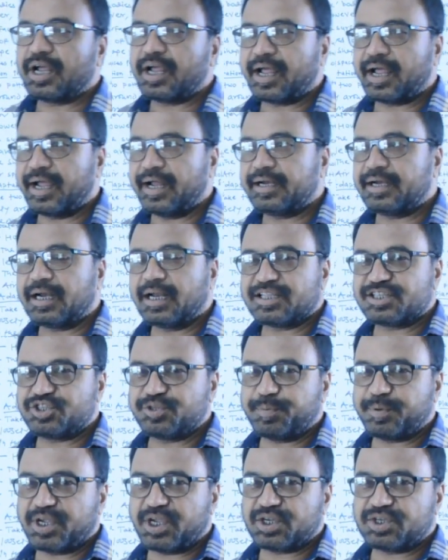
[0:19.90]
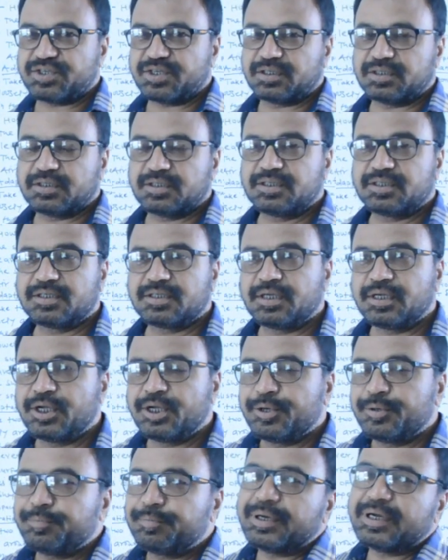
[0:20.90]
and classification.
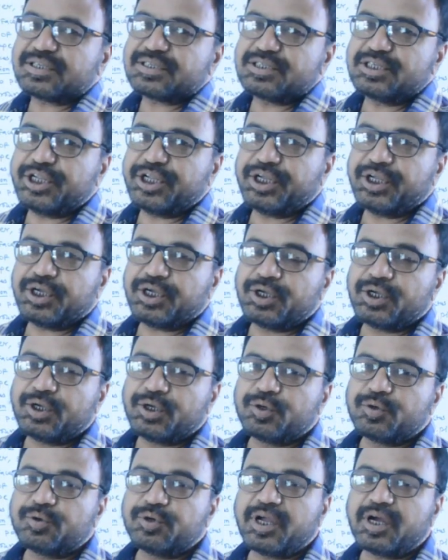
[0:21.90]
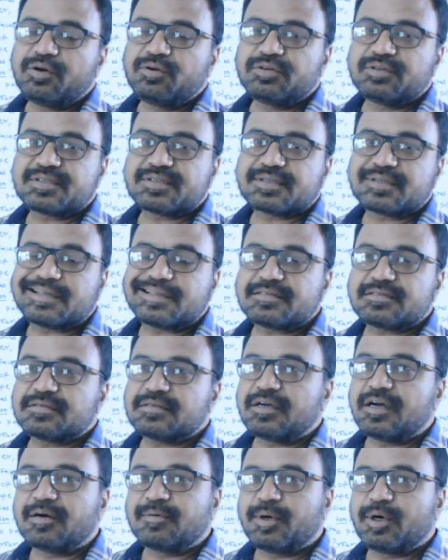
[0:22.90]
Firstly, we have discussed
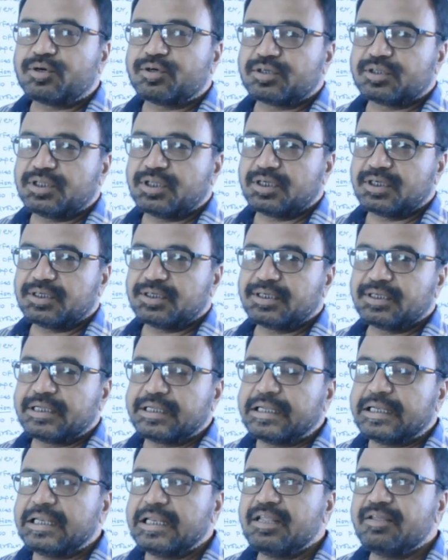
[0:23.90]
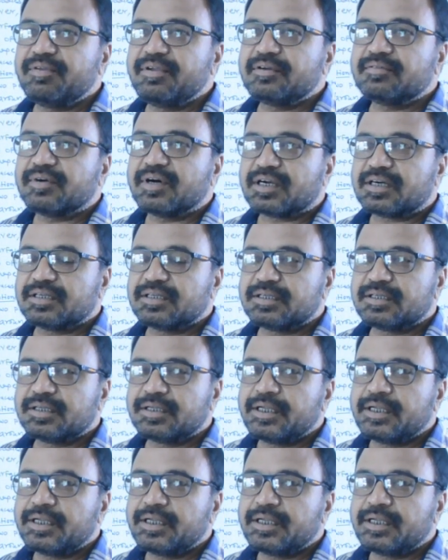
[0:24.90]
about the living world.